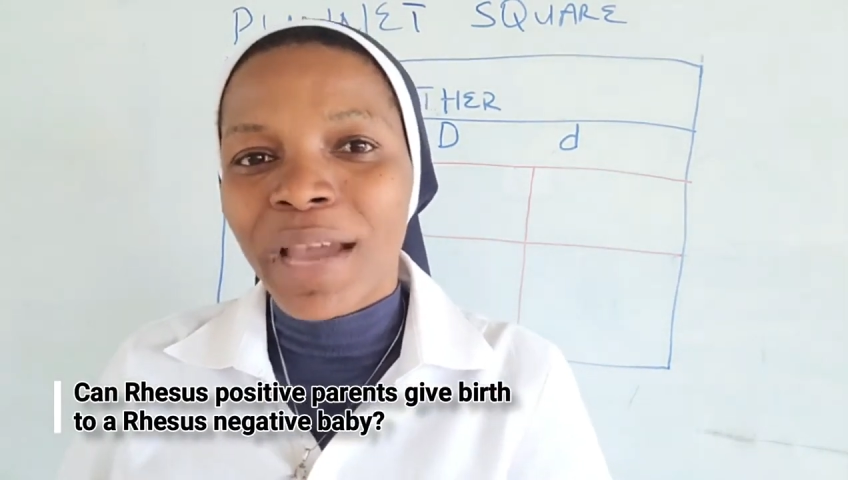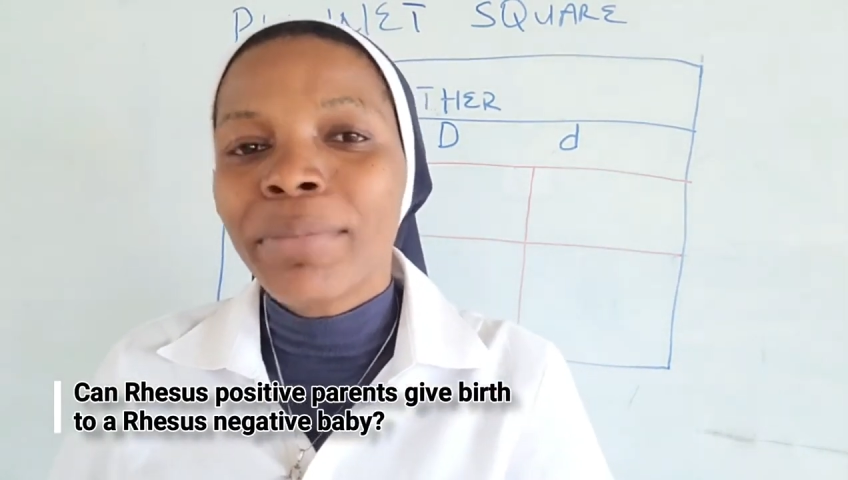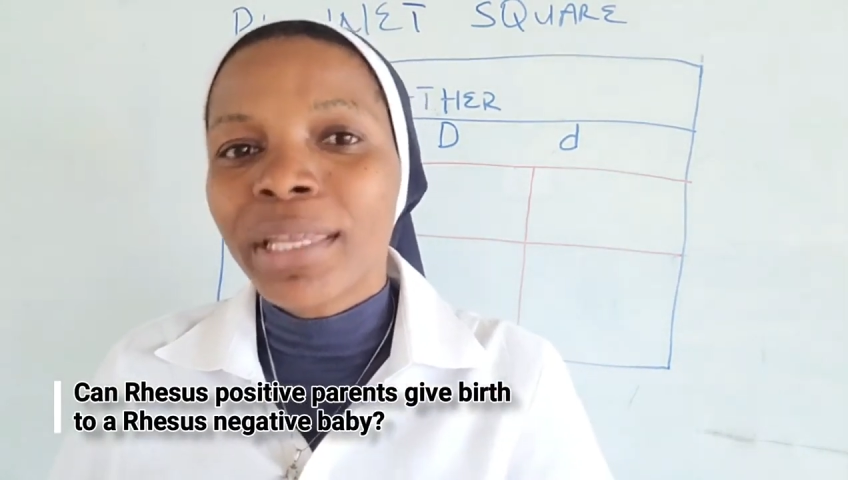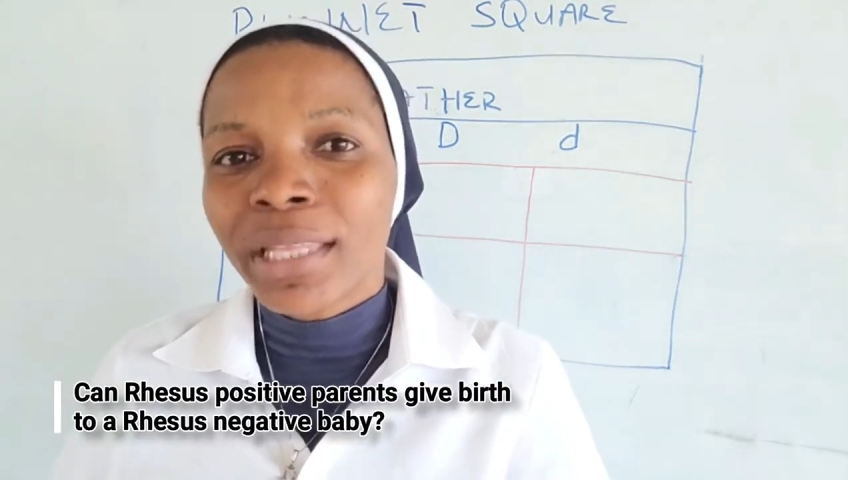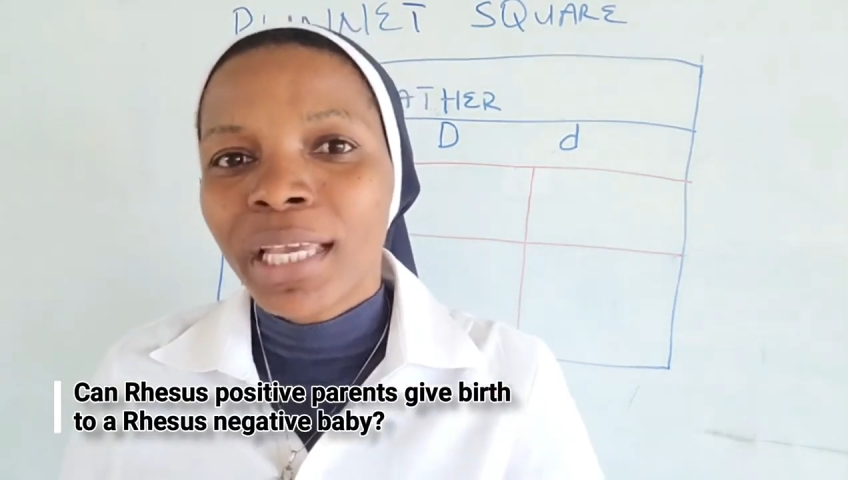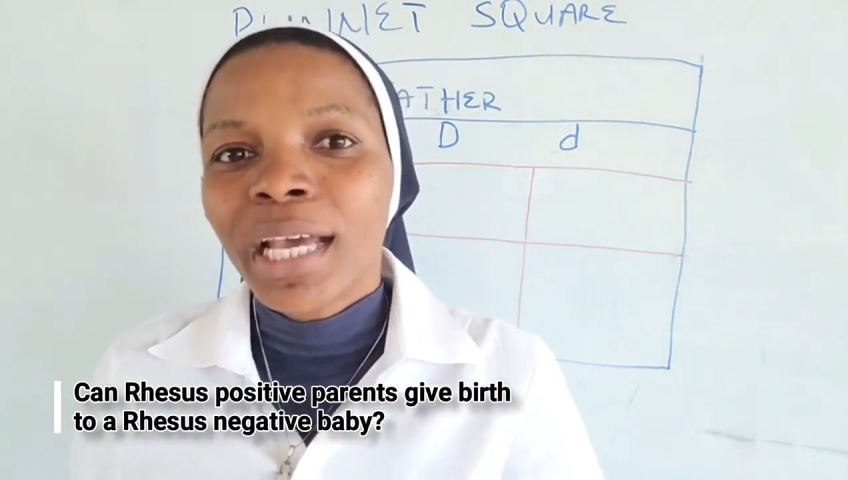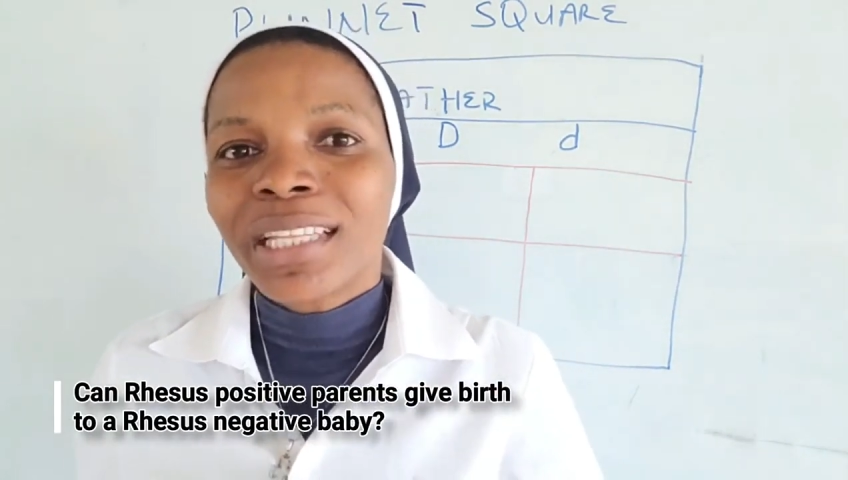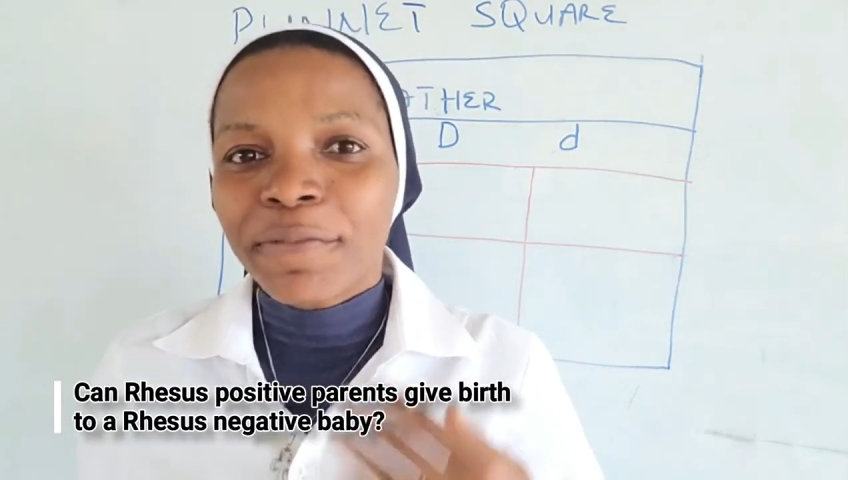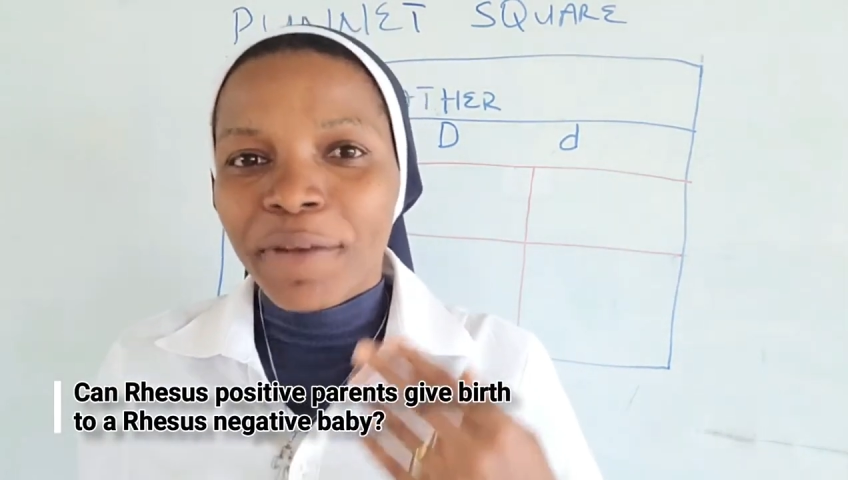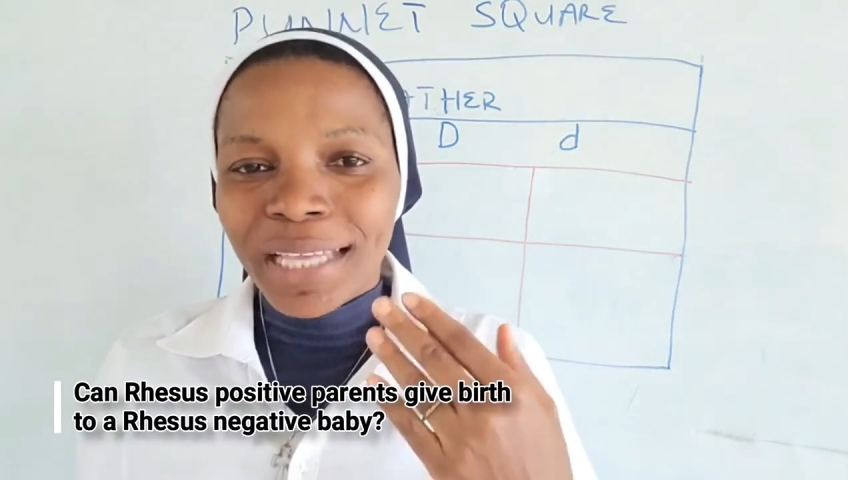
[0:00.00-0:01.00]
I mean,
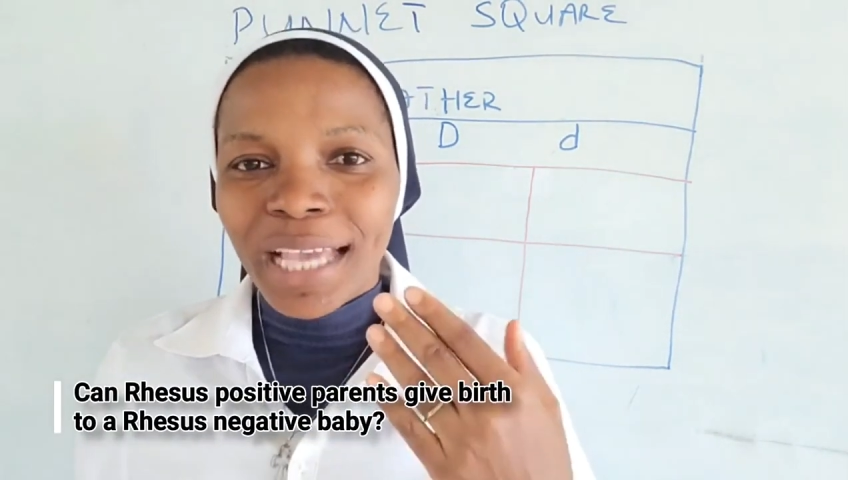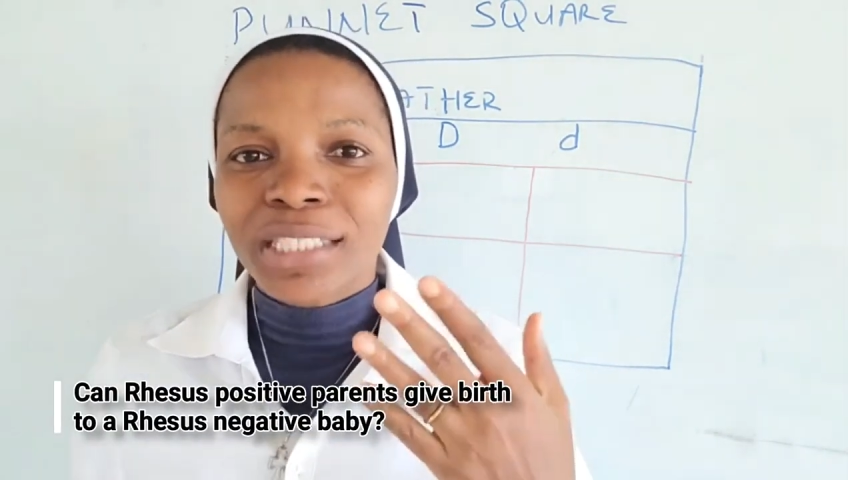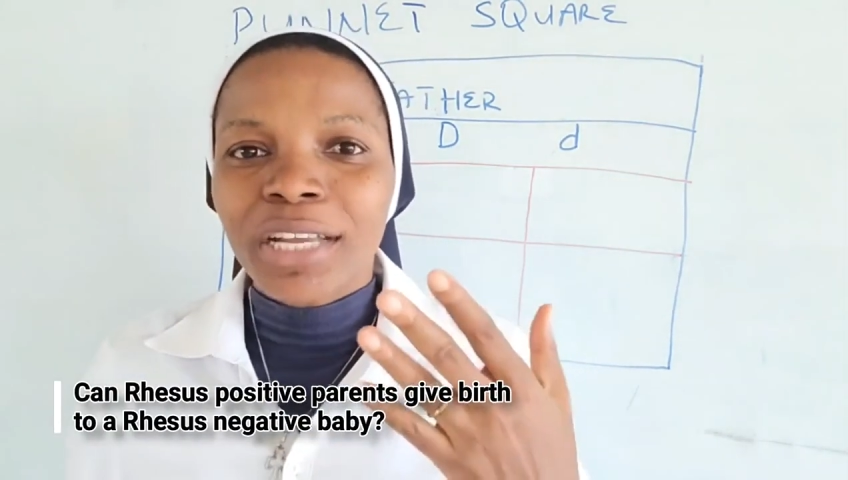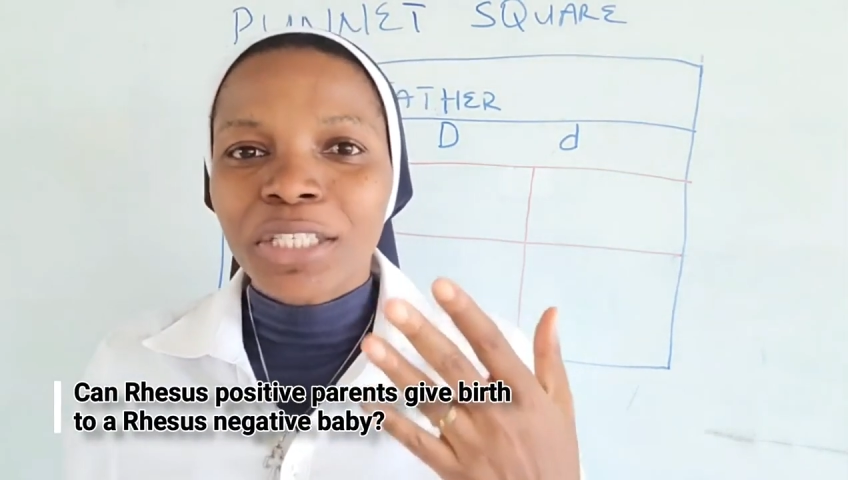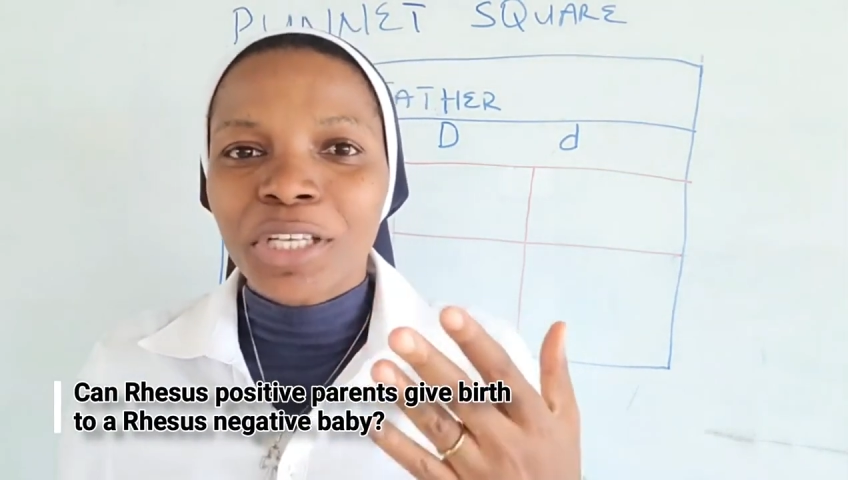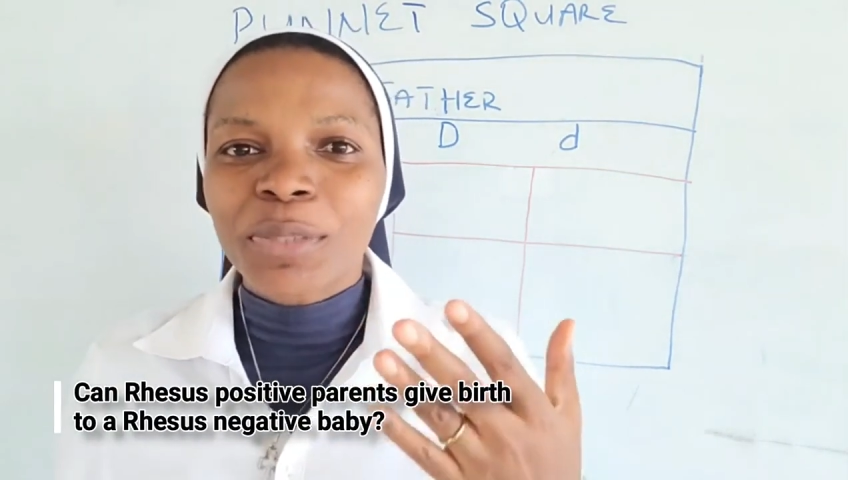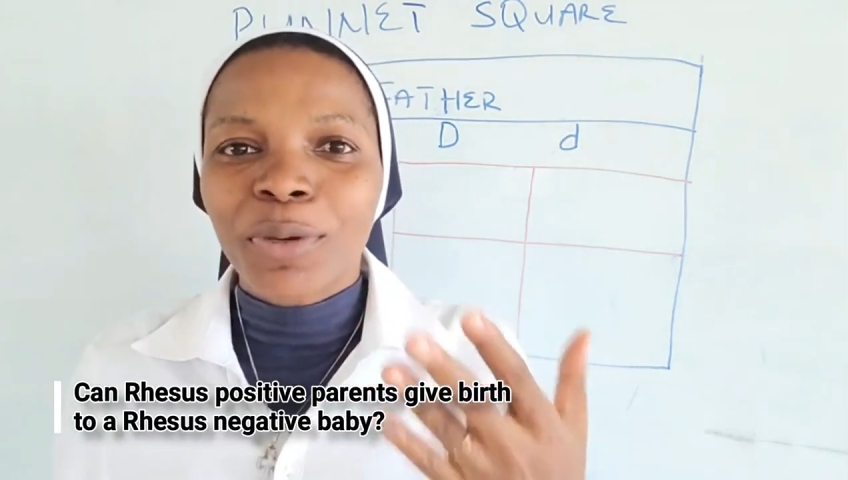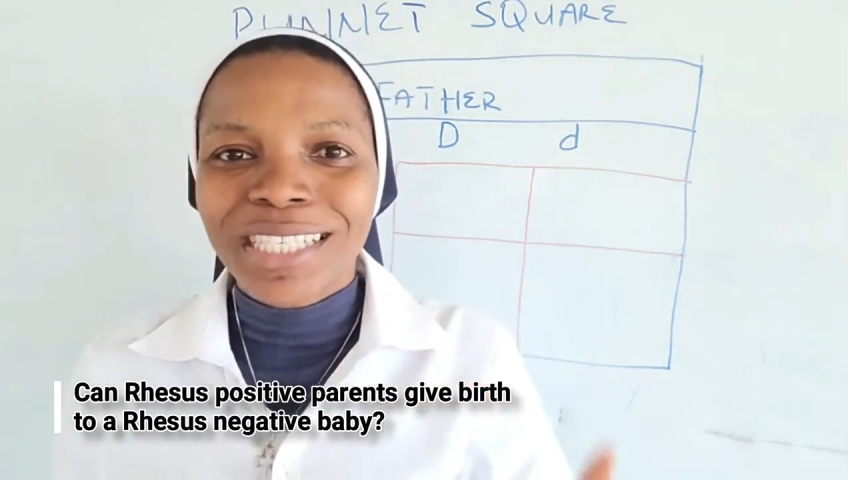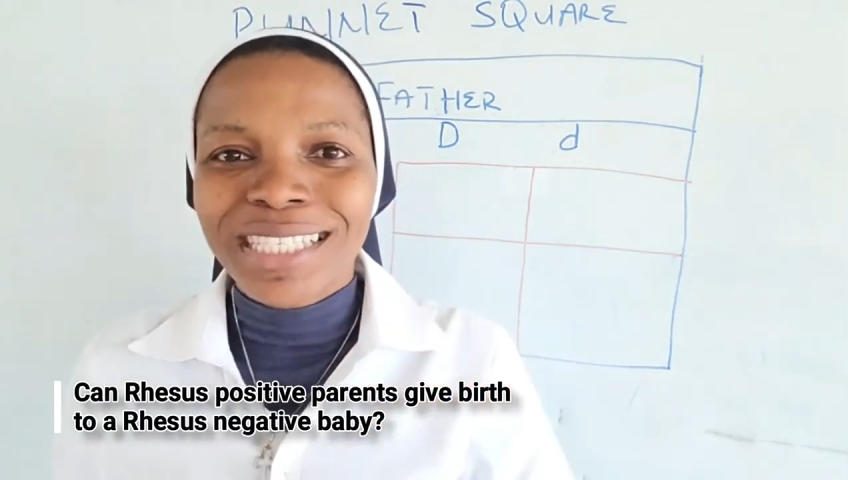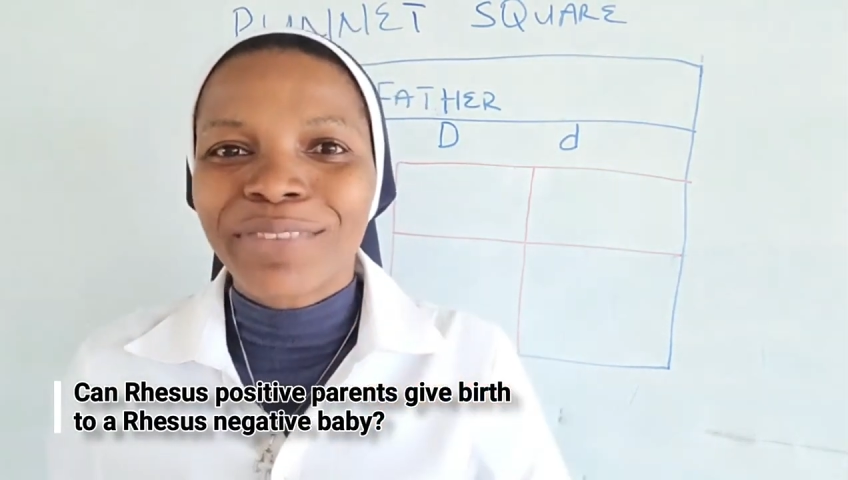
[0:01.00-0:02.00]
the father is resource
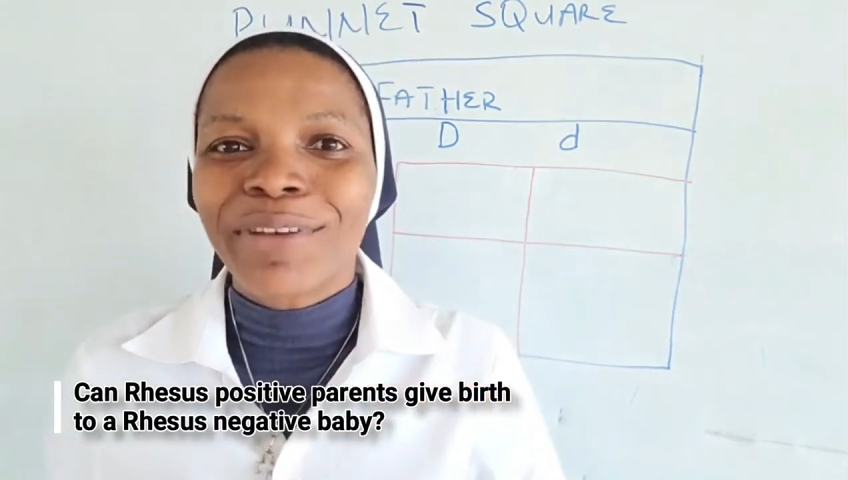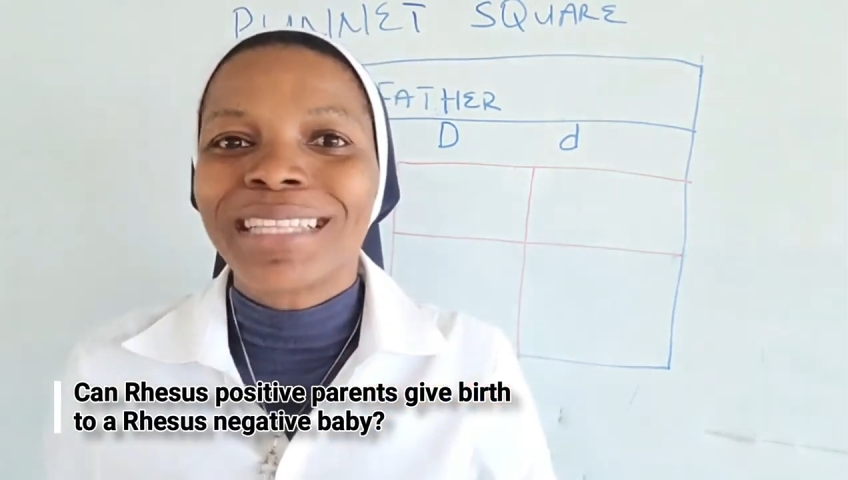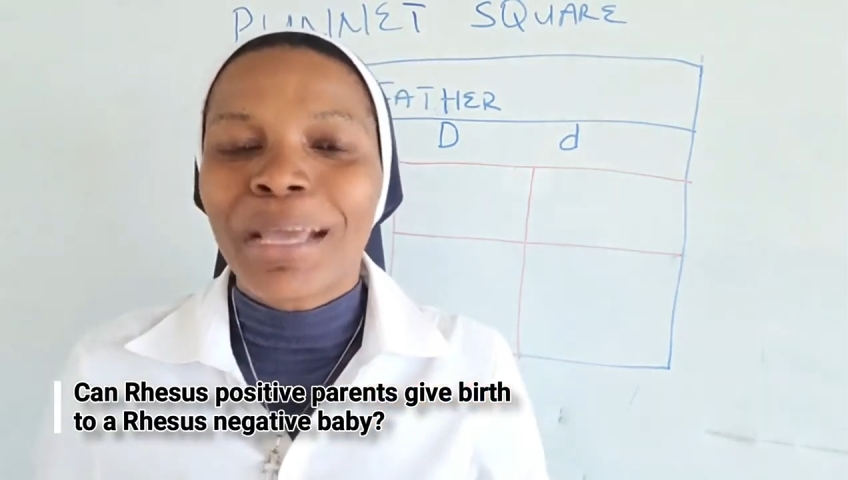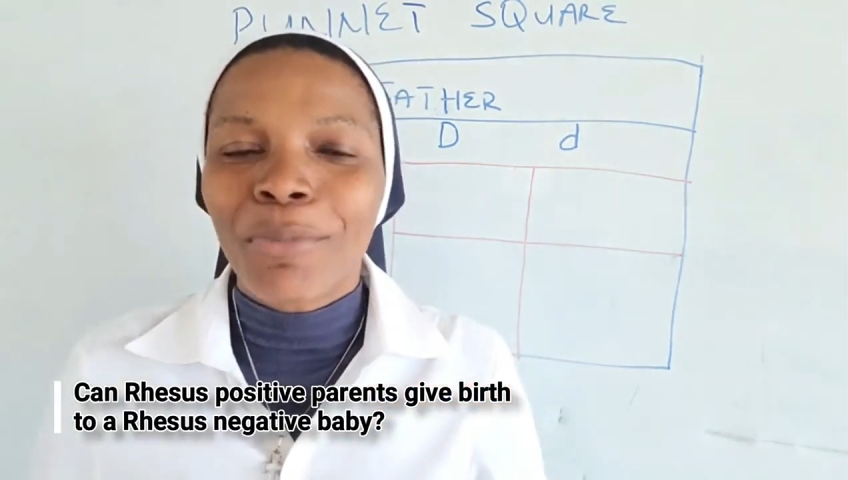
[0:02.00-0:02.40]
positive and